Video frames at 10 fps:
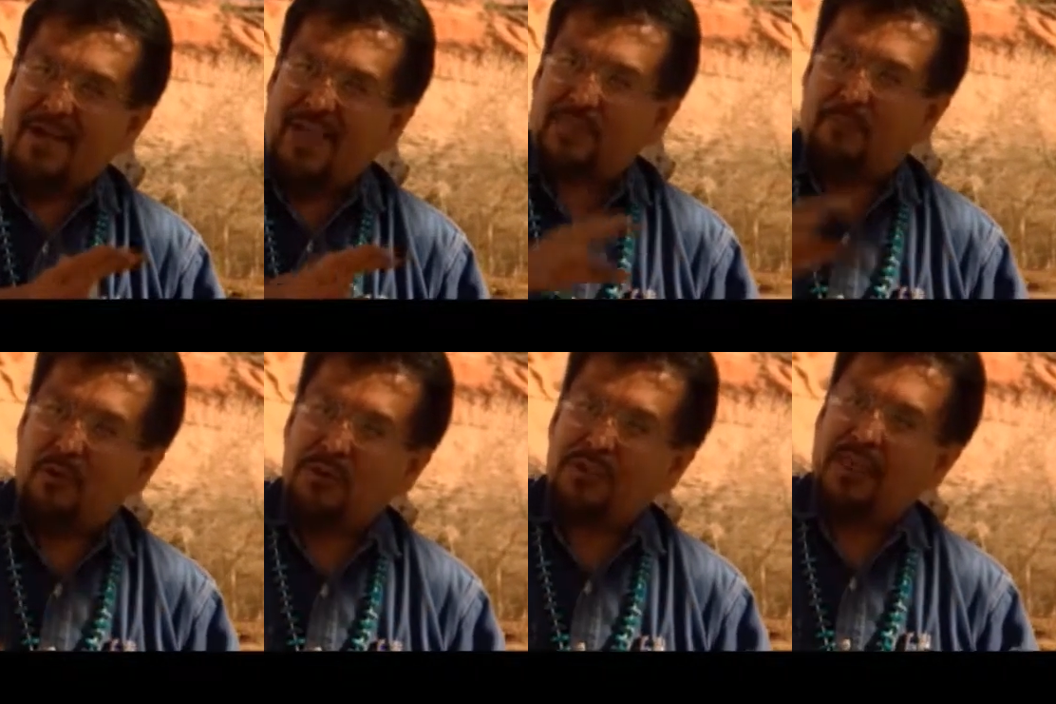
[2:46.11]
as
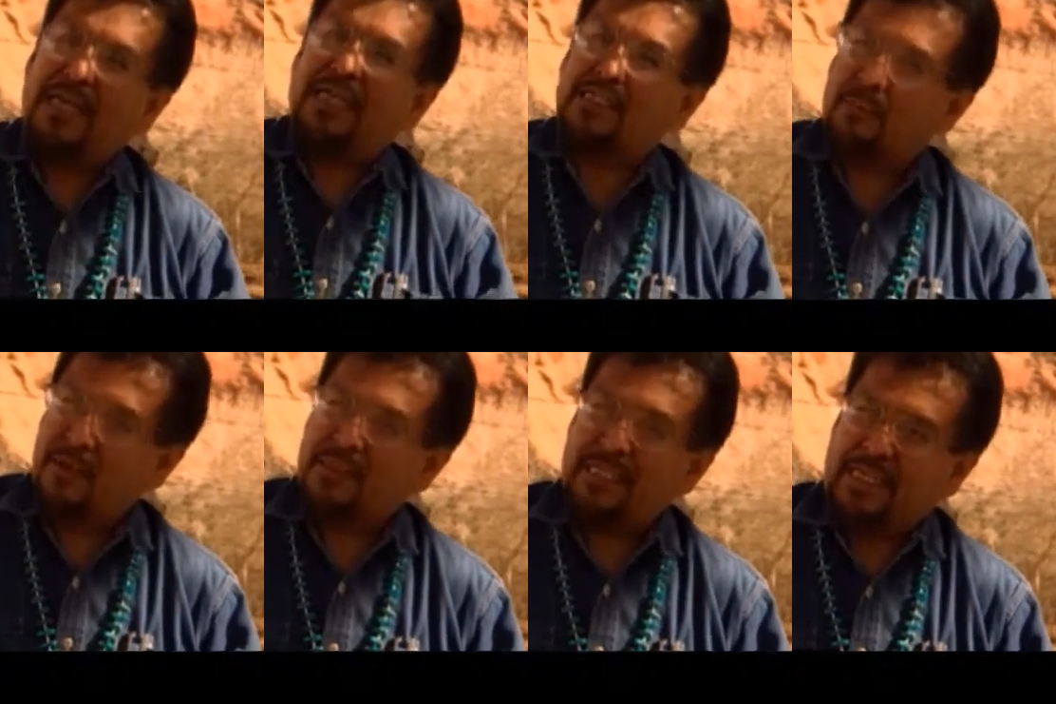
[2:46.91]
opposed to an
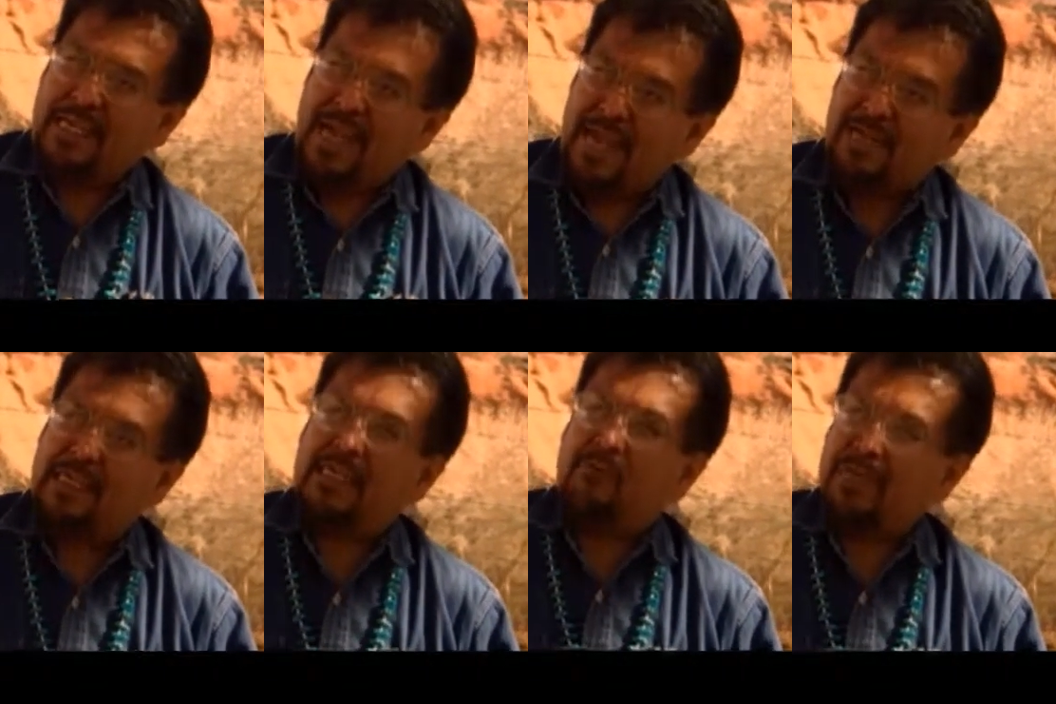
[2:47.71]
experience that they had
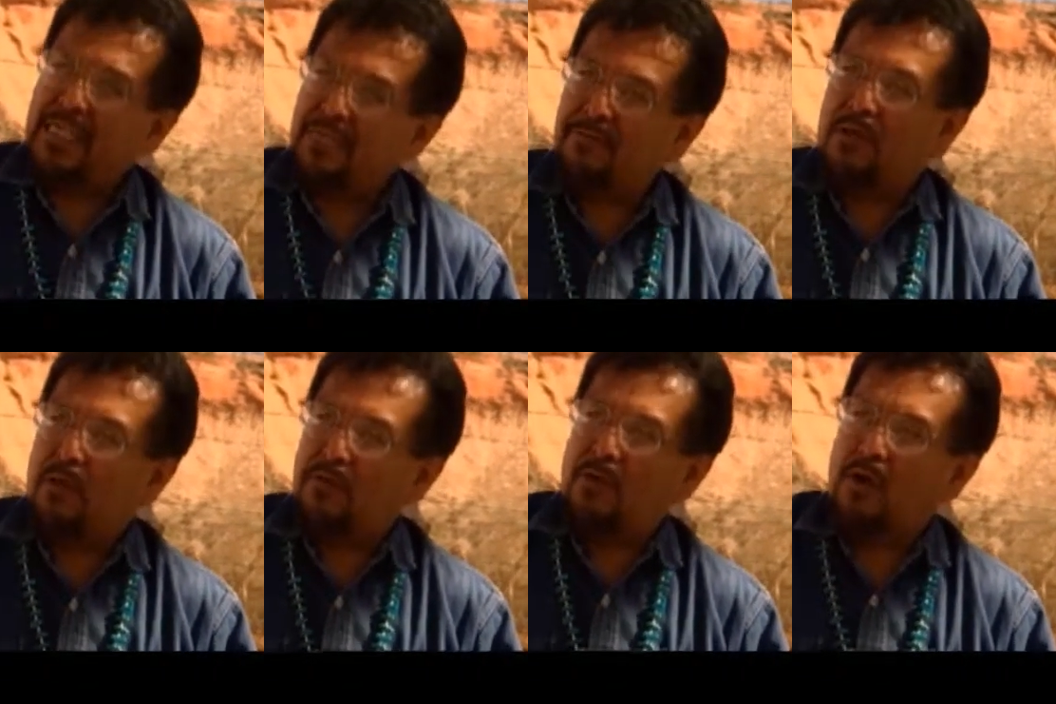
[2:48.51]
and they relive it
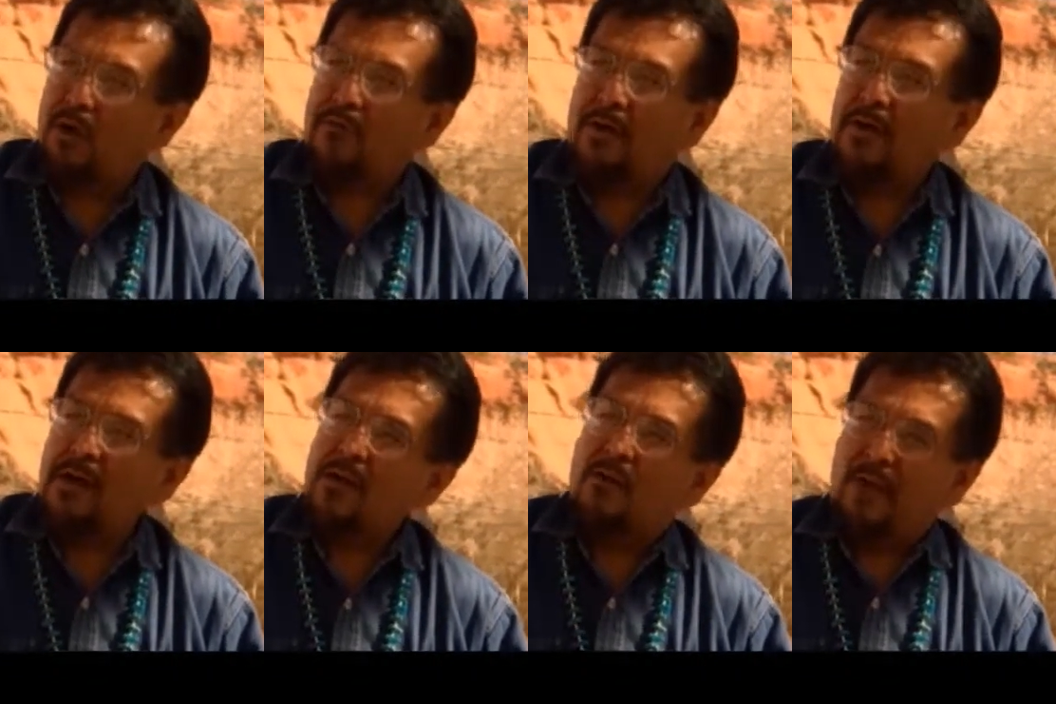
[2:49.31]
over and over
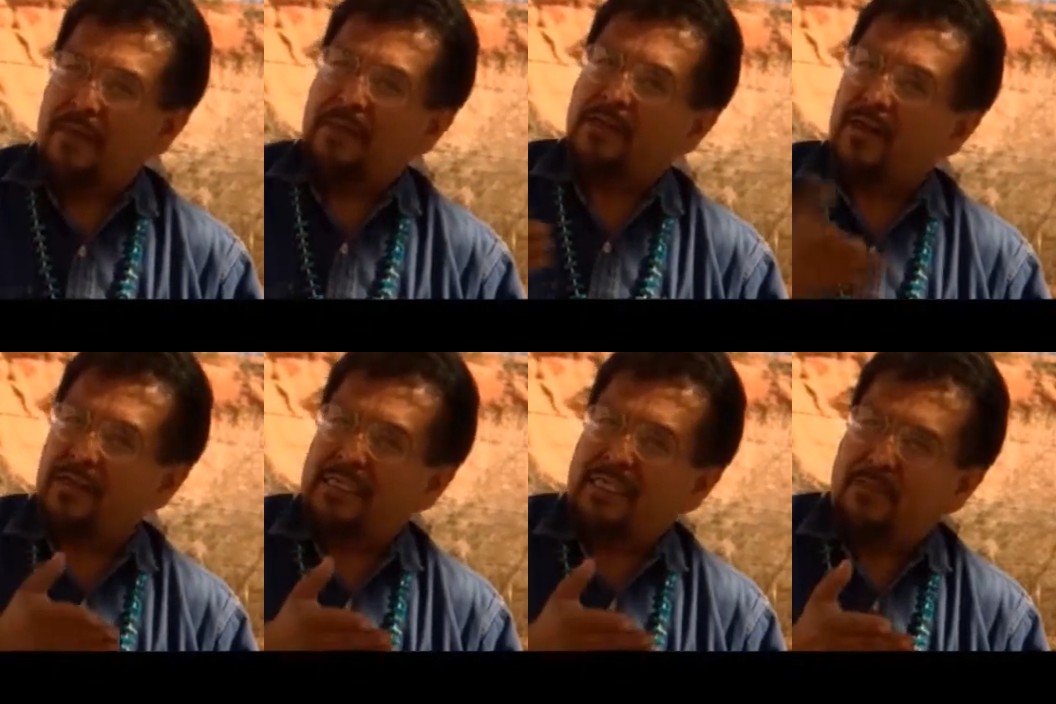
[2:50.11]
rather than
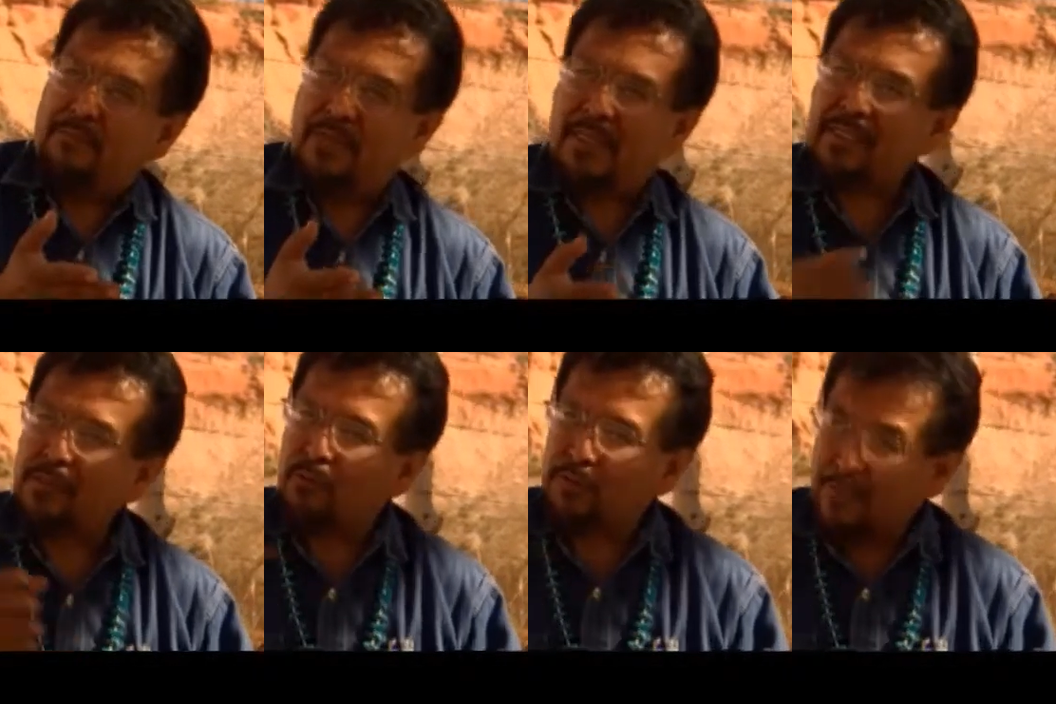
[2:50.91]
calling it a myth
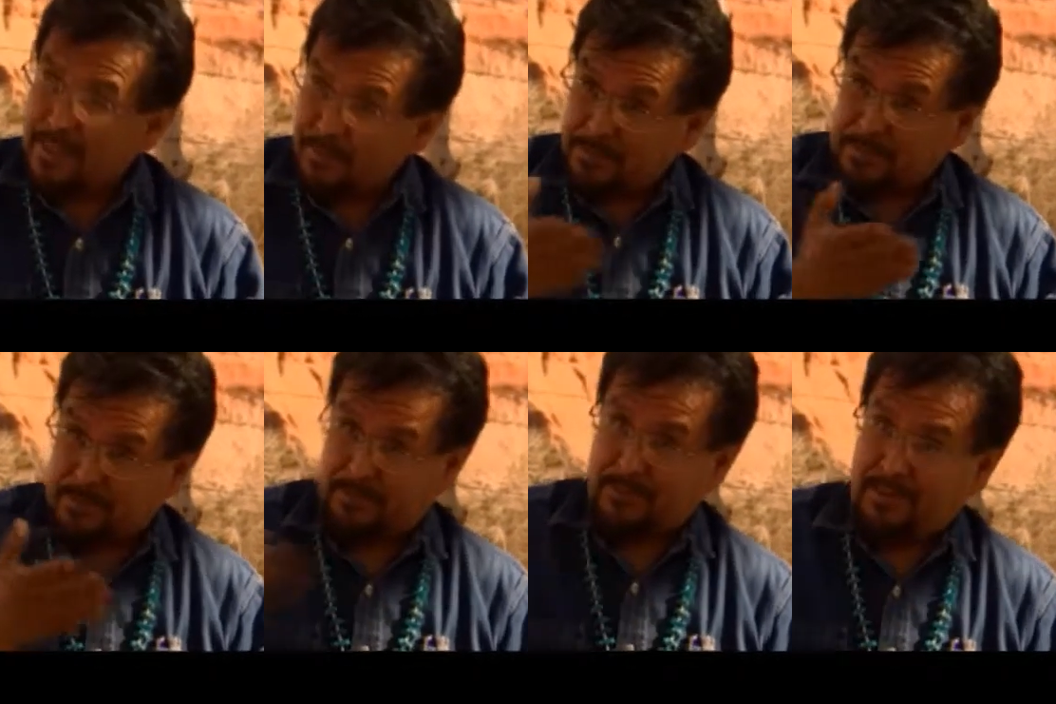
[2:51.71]
would be able
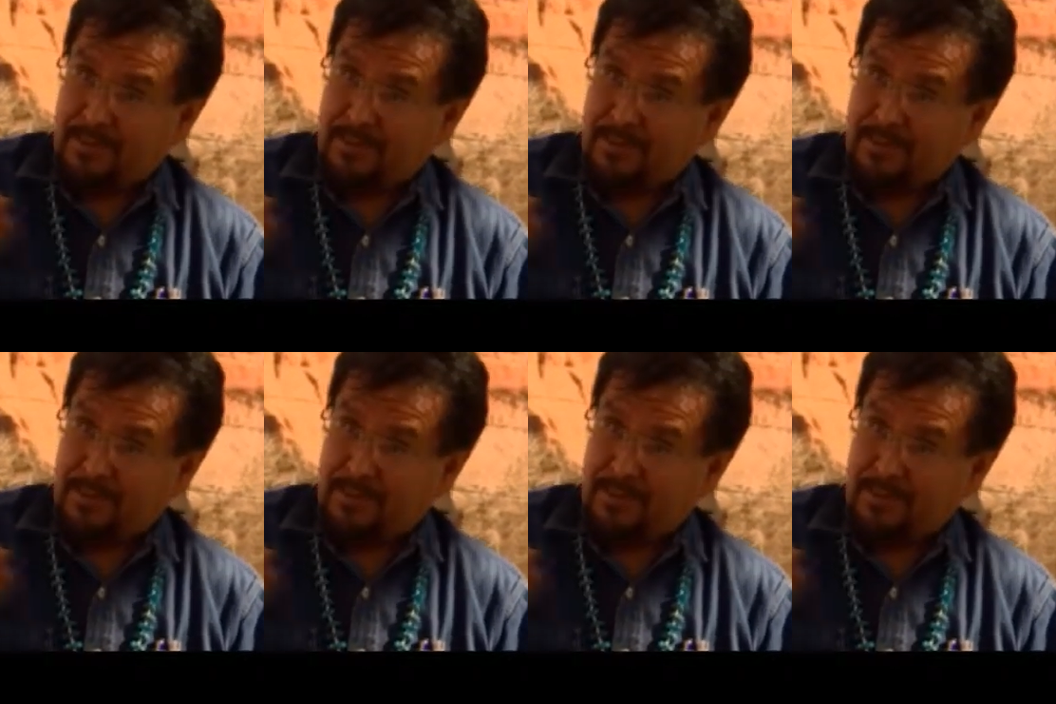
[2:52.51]
to